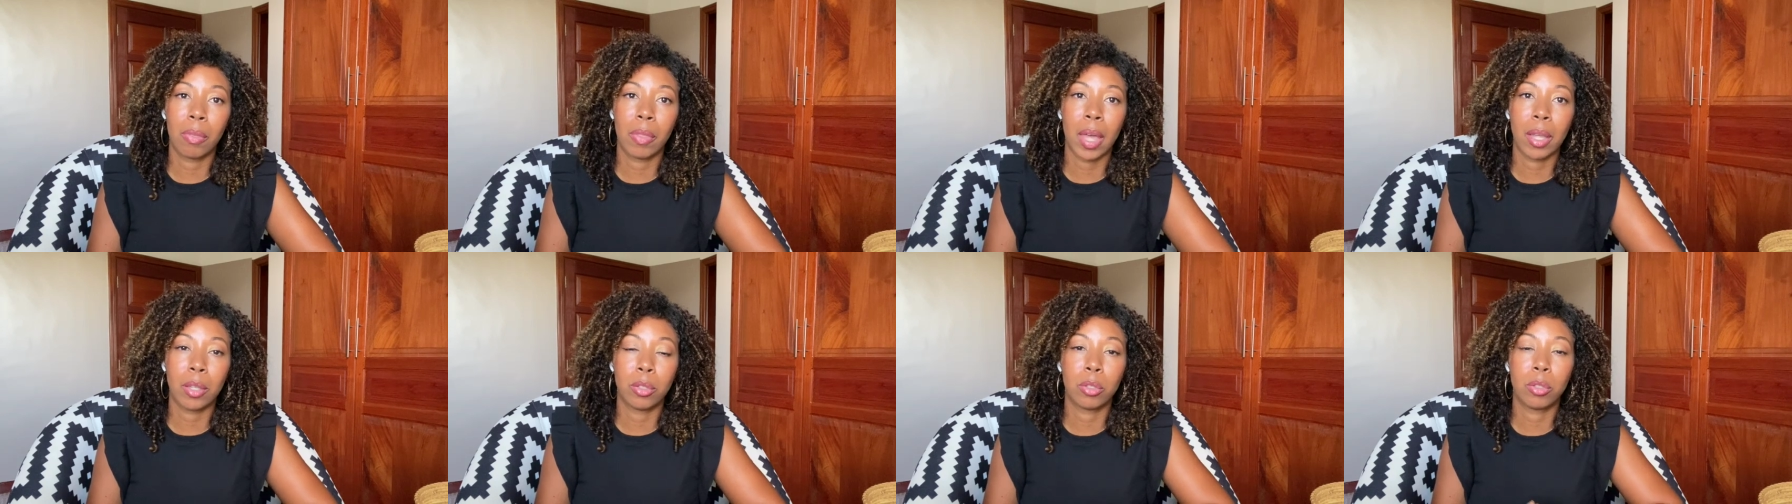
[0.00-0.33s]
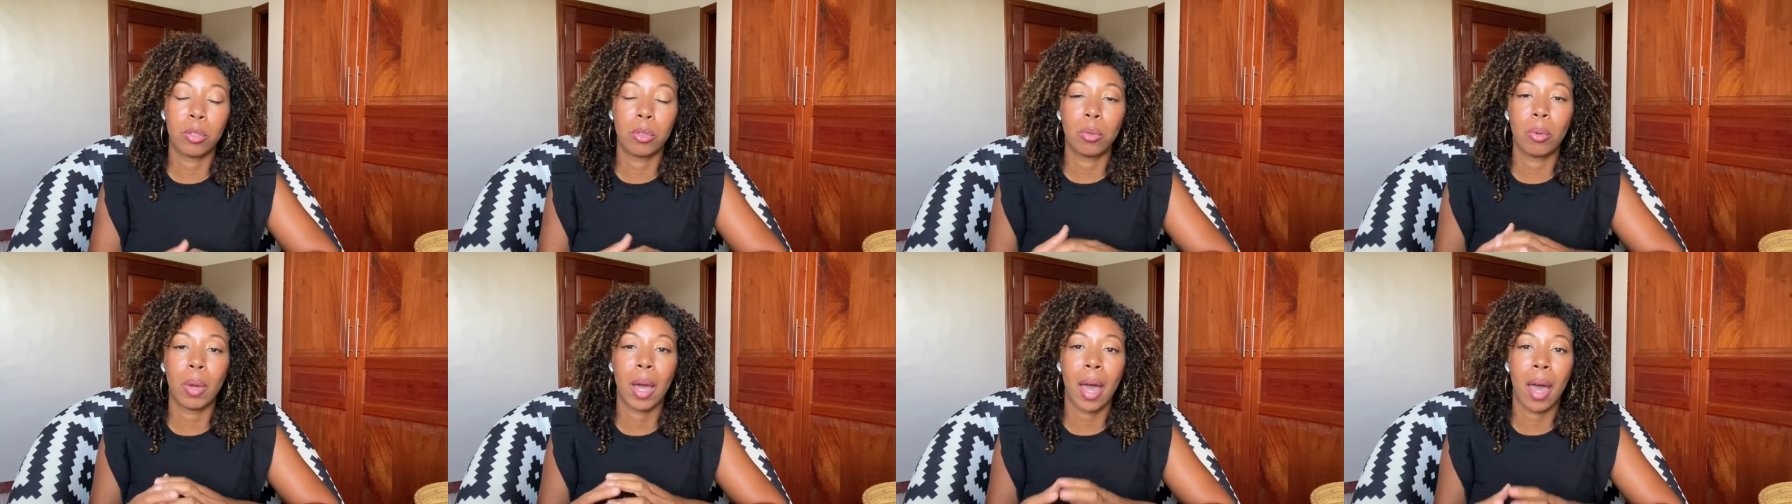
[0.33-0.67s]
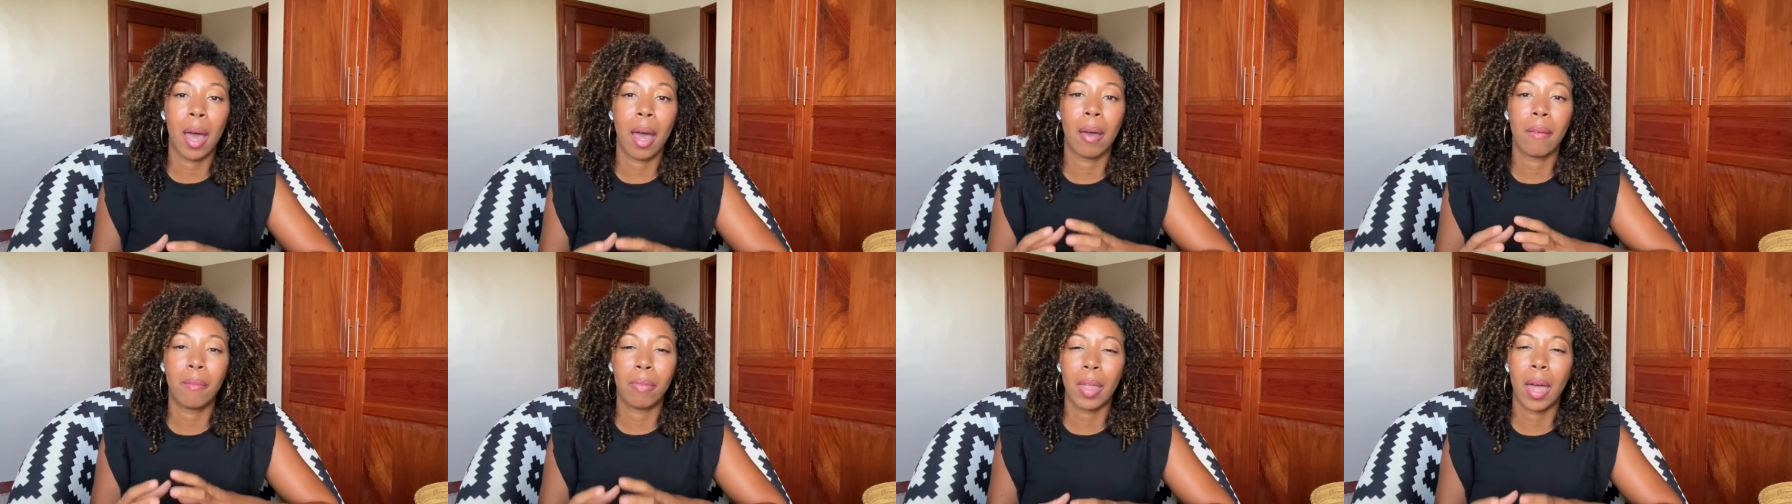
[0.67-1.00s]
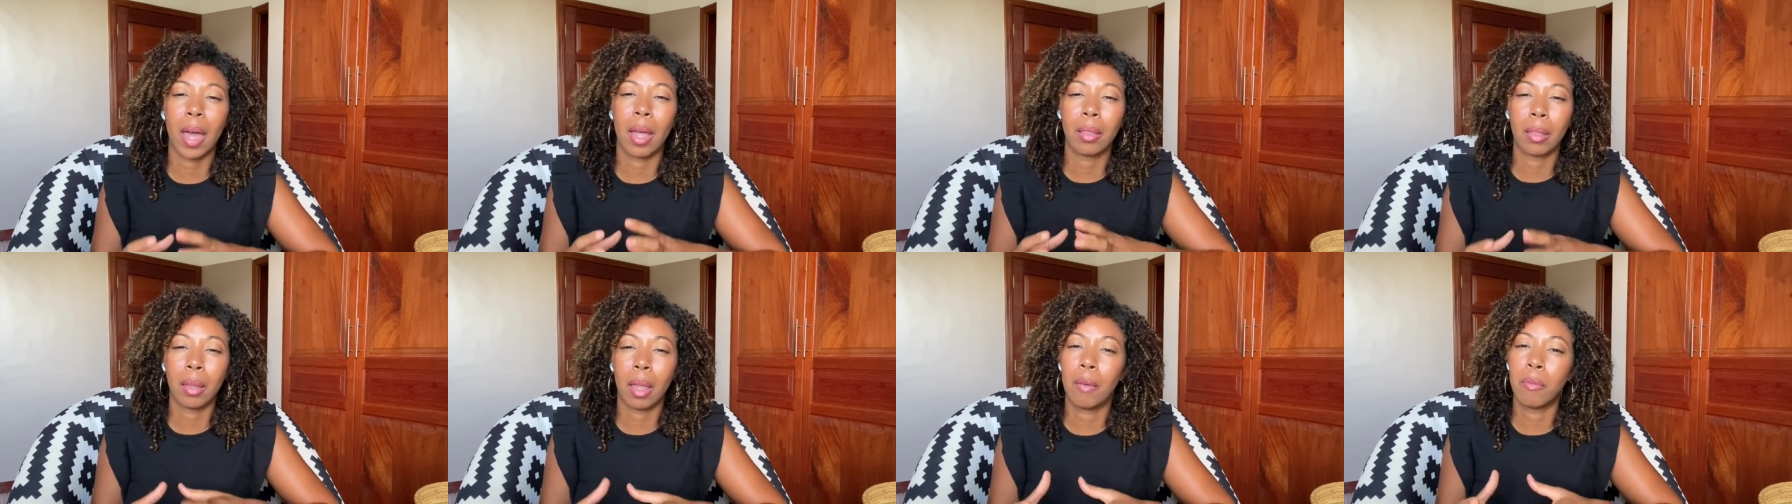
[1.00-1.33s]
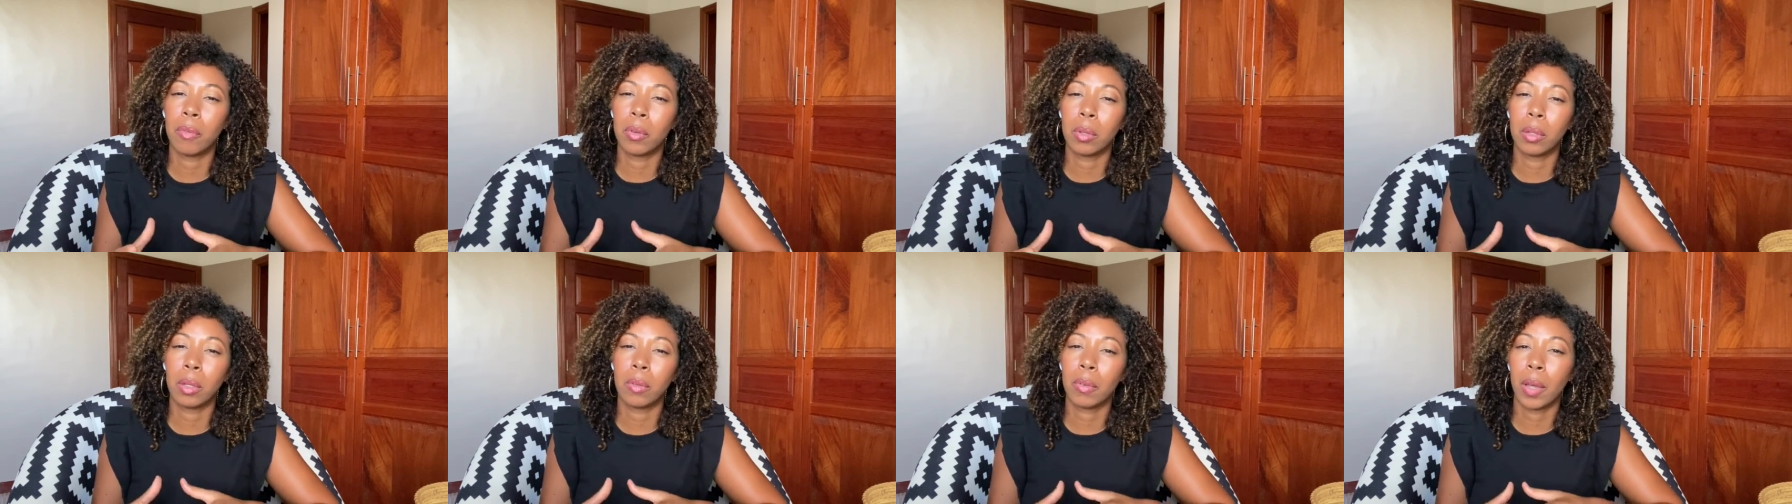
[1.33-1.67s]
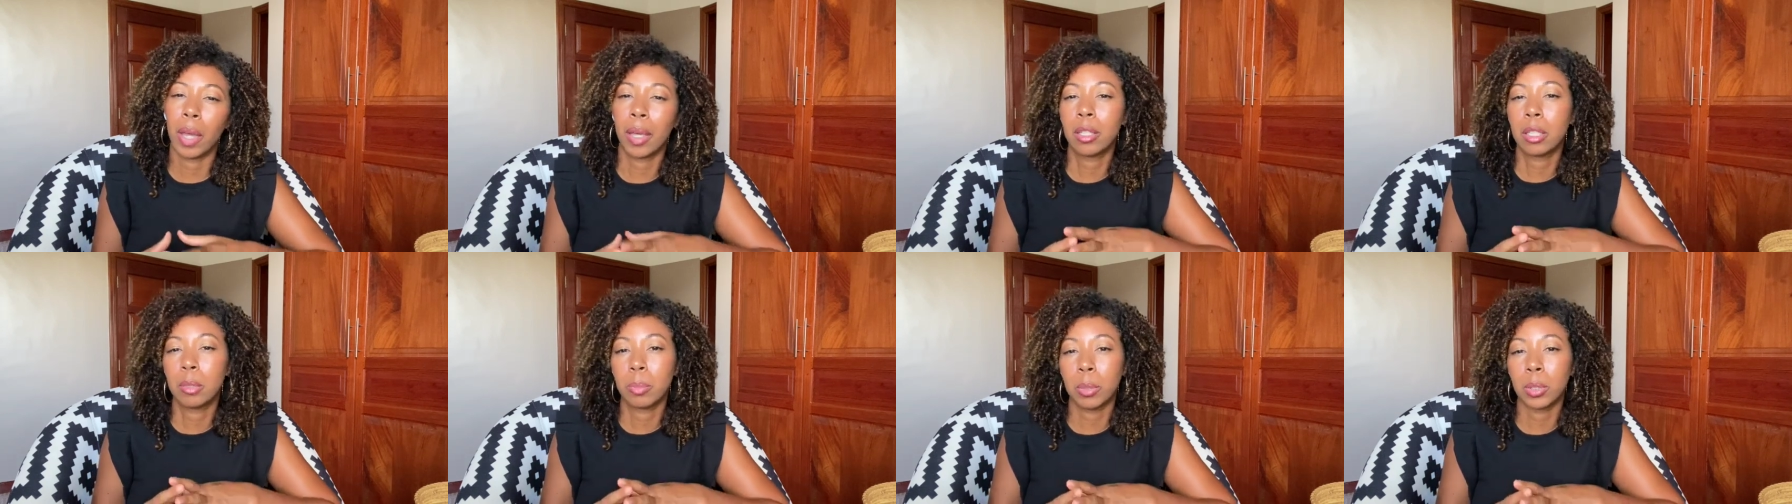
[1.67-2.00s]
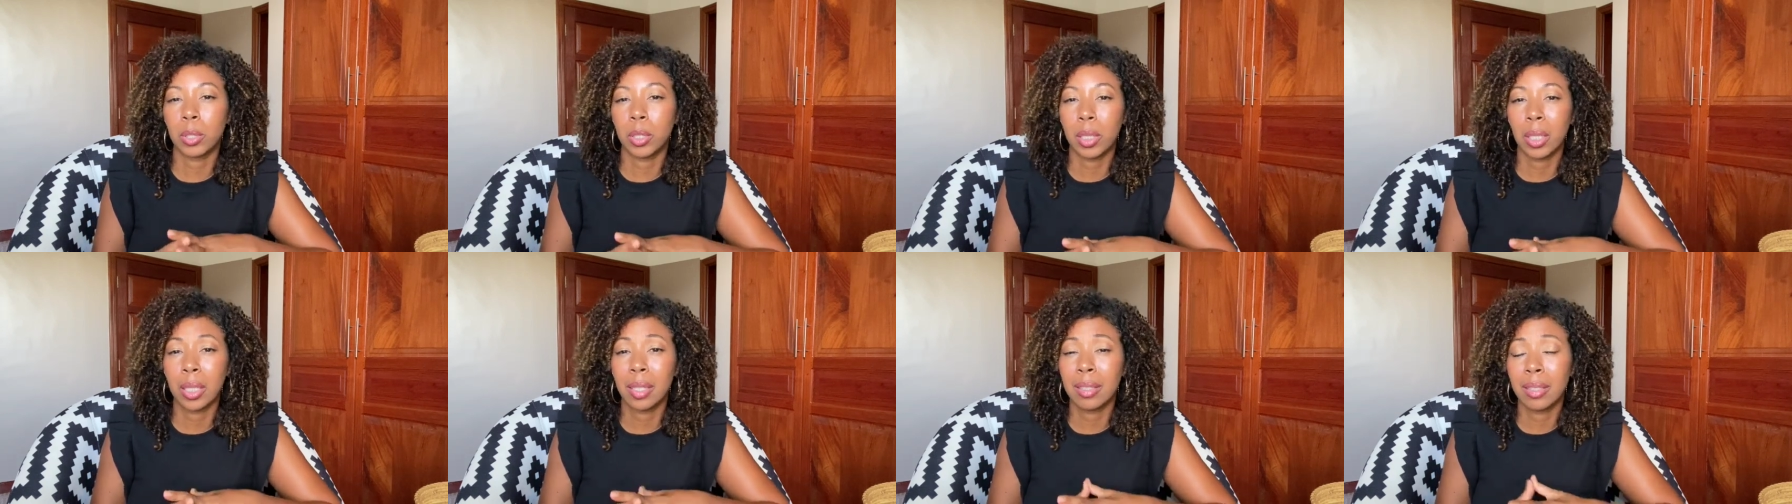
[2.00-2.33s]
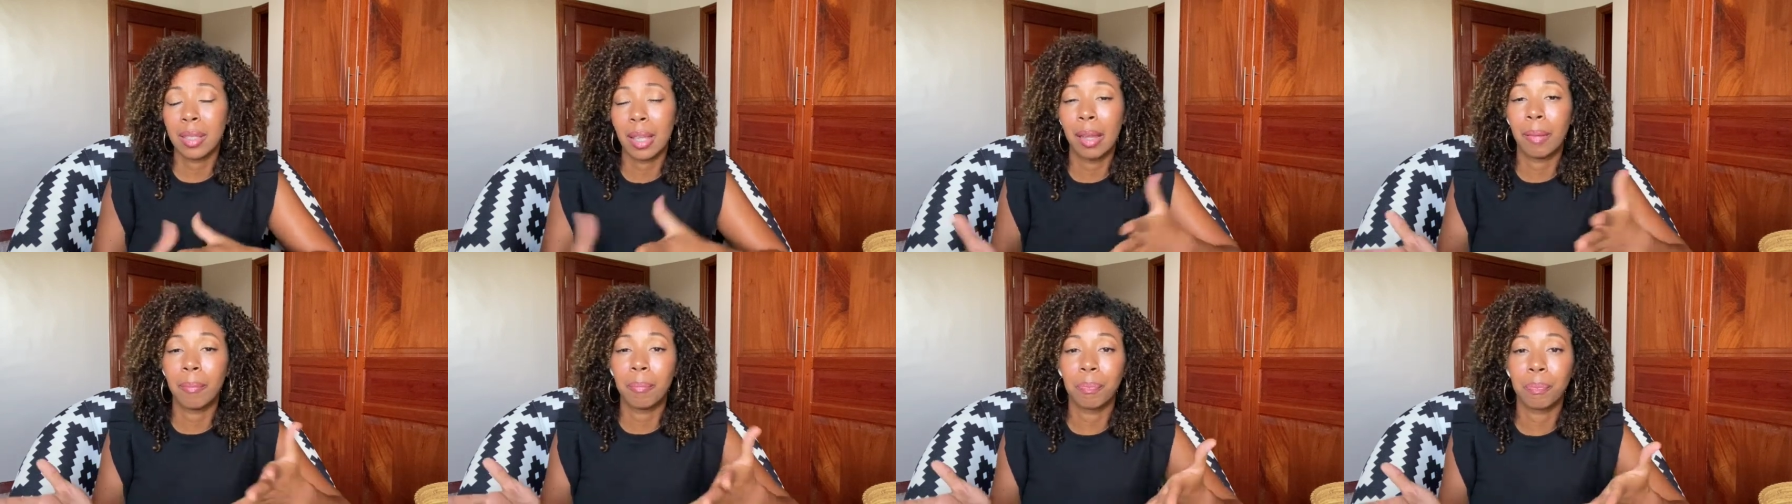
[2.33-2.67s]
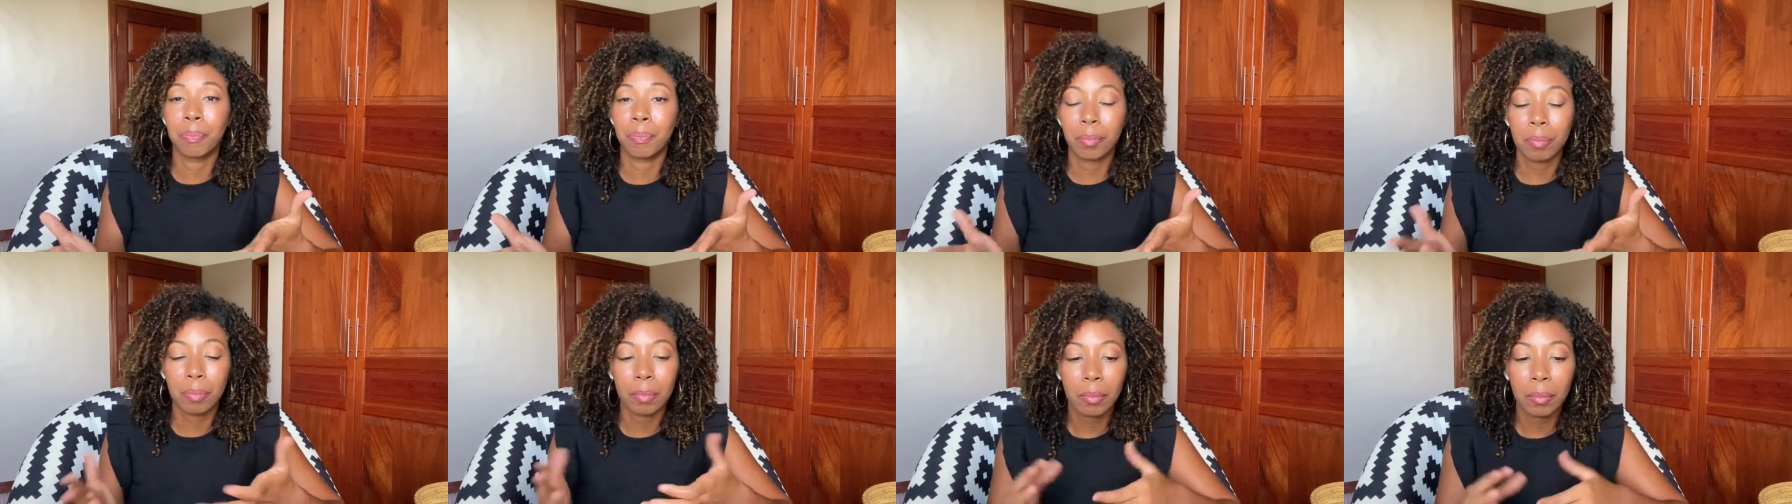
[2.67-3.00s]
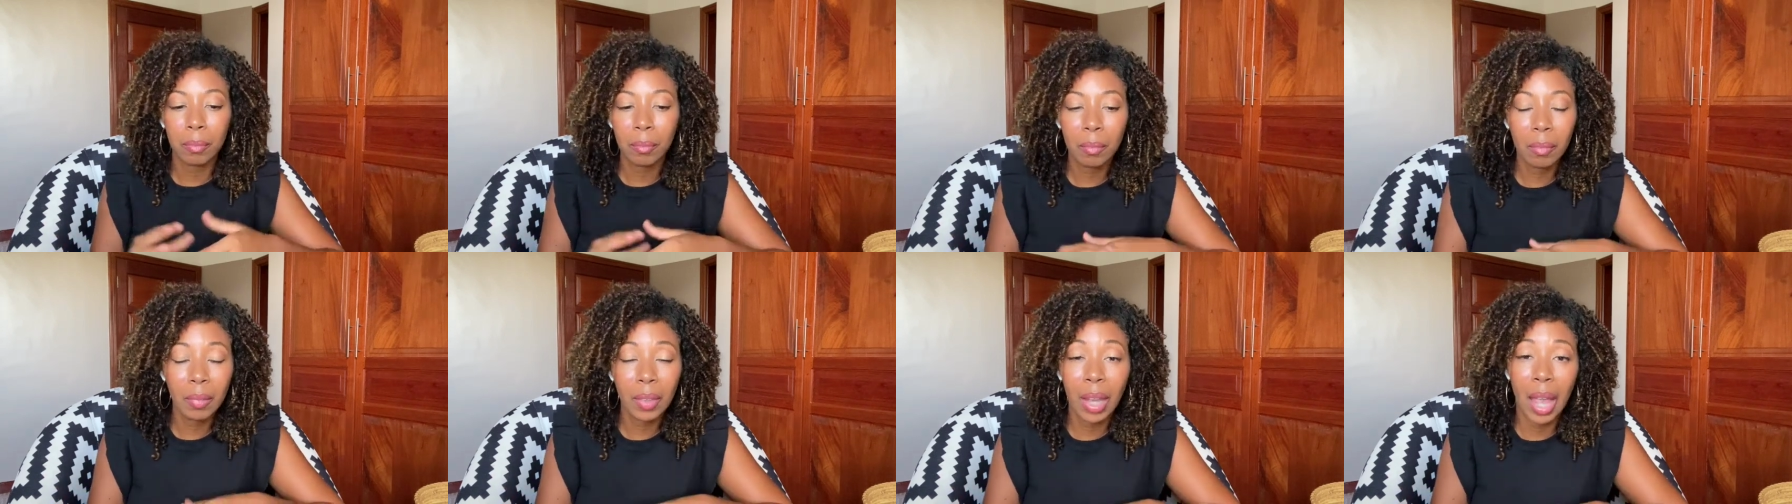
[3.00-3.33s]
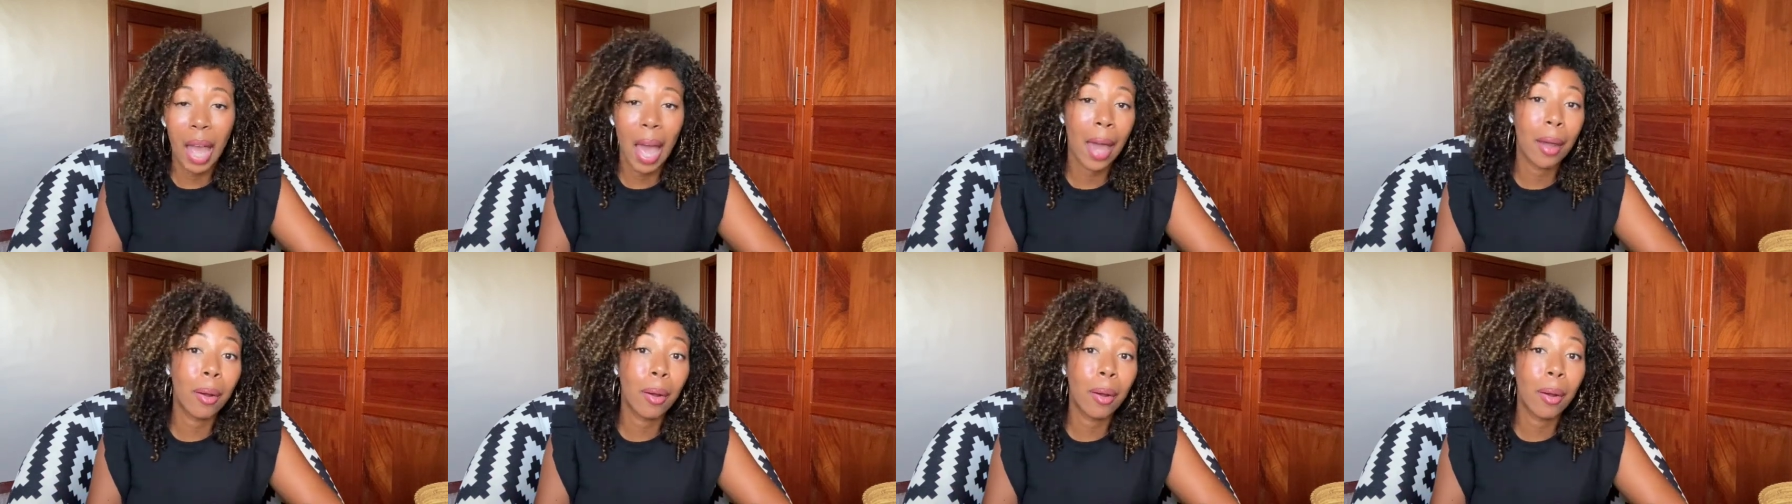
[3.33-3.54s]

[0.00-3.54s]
that do have that level of expertise that I